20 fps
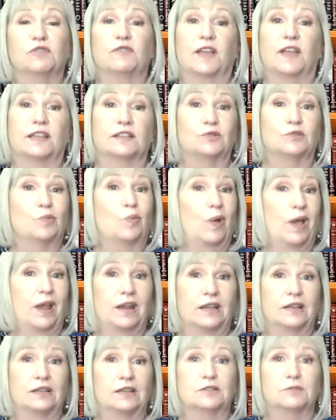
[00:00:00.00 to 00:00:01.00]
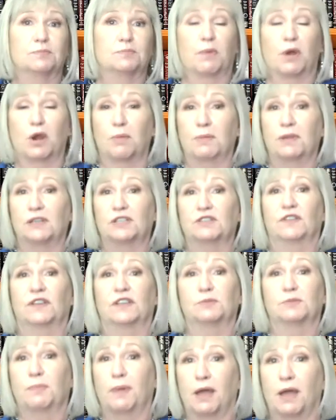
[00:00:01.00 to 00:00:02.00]
events, weddings, bar
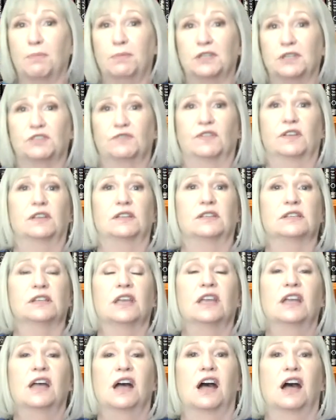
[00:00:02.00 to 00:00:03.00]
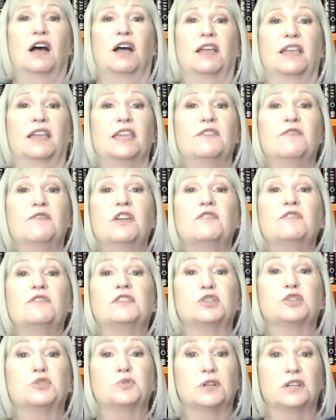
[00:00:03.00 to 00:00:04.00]
mitzvahs, bat mitzvahs, even if
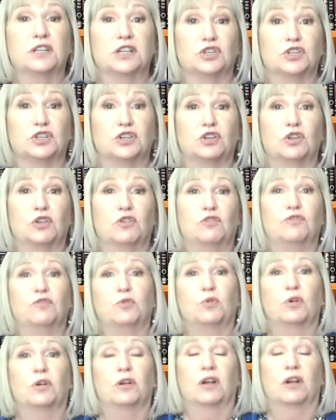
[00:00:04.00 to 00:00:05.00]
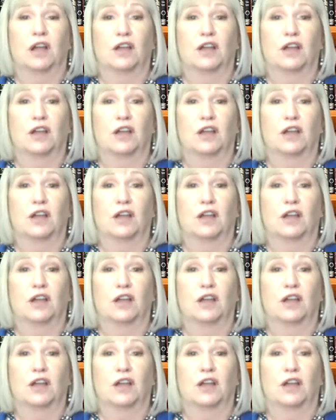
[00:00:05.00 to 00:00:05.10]
it's traditional for